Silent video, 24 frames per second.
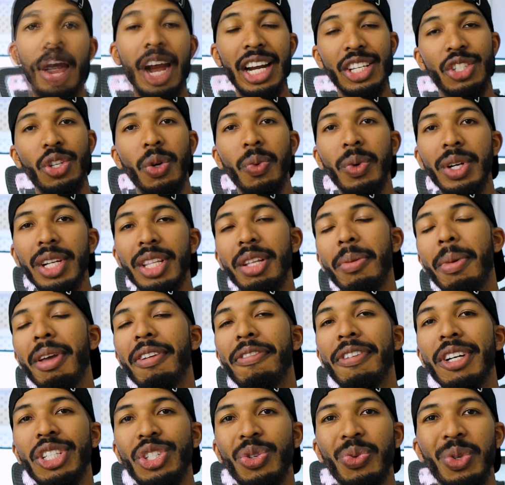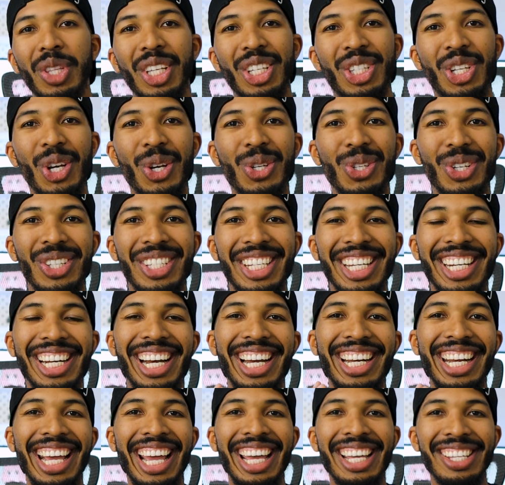All right, so one of the main functions with the Tozo
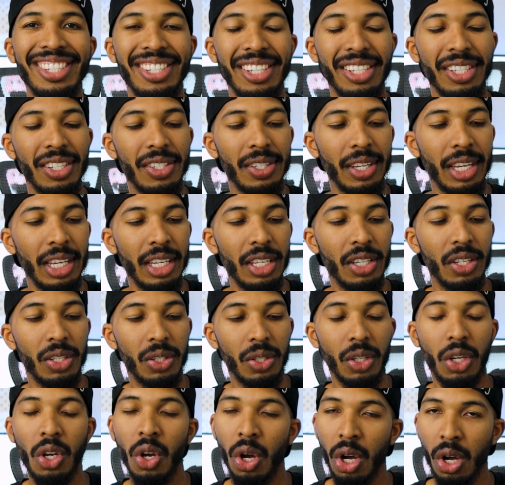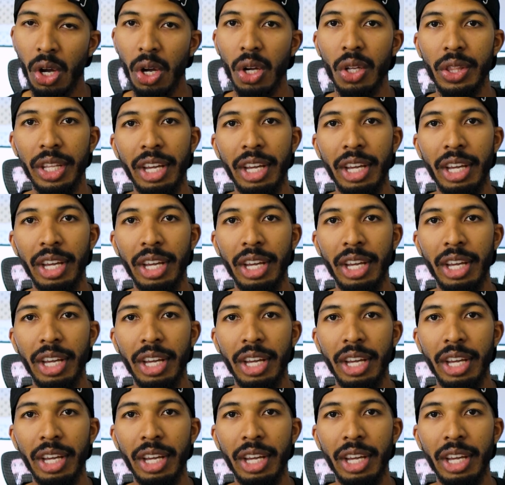T9s is call.